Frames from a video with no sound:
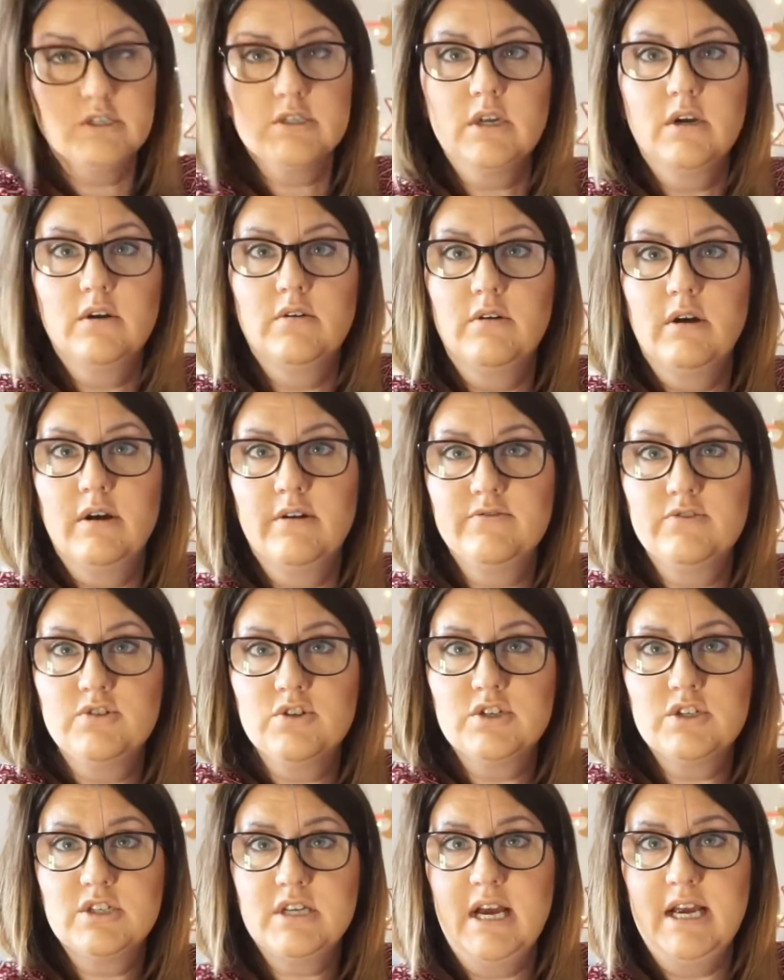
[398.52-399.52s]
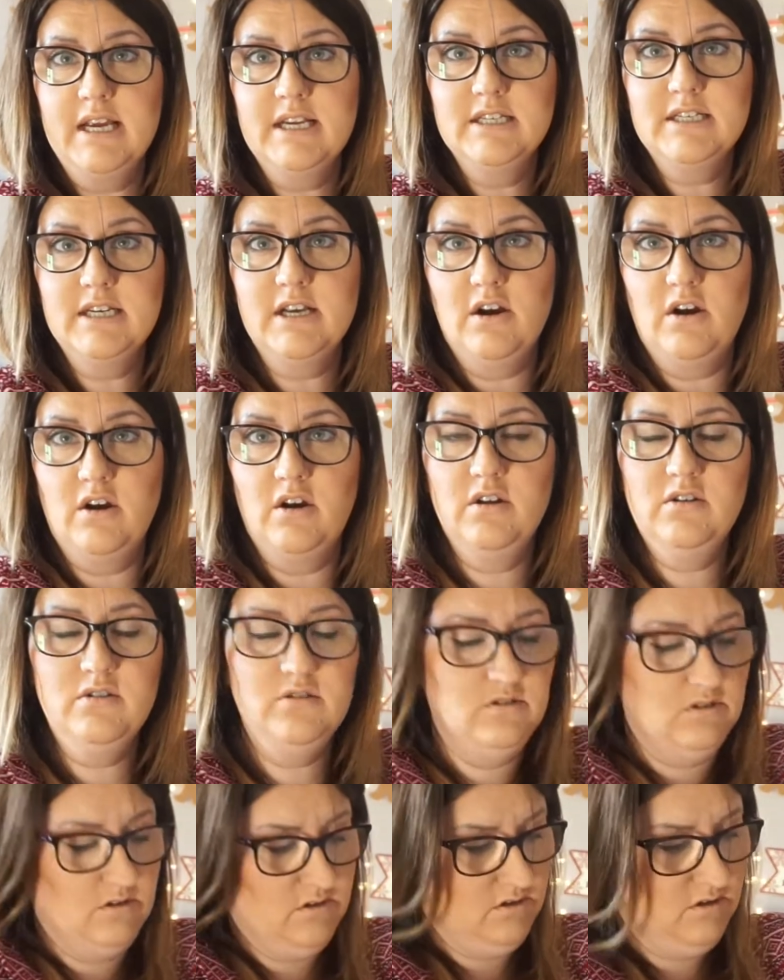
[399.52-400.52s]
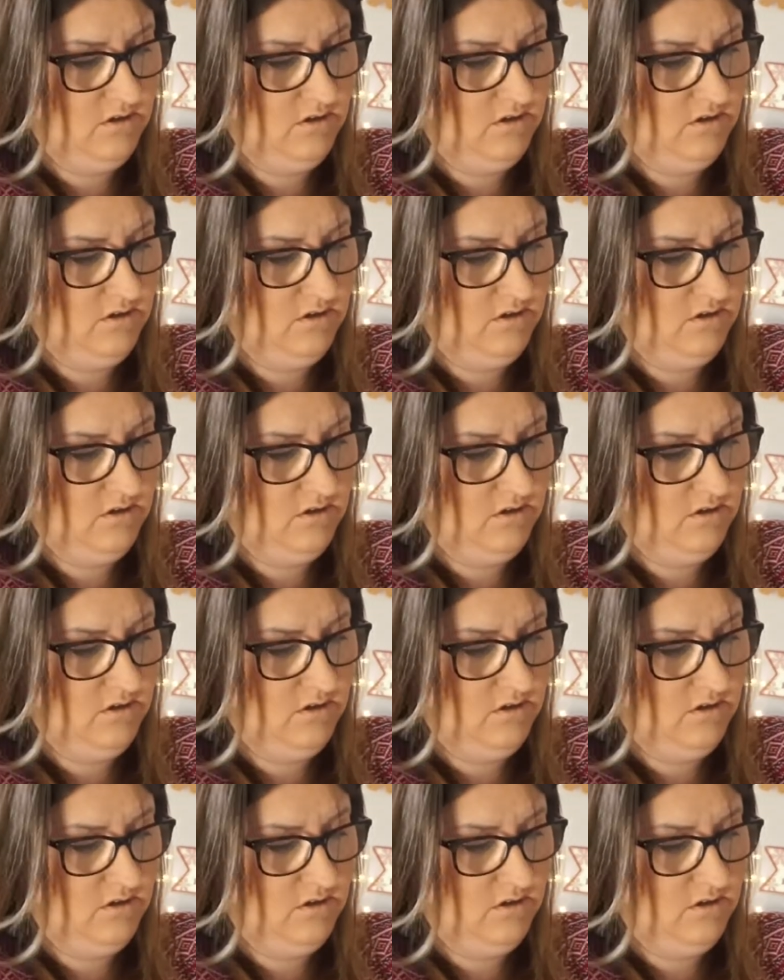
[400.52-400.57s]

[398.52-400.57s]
So I've just tightened it on.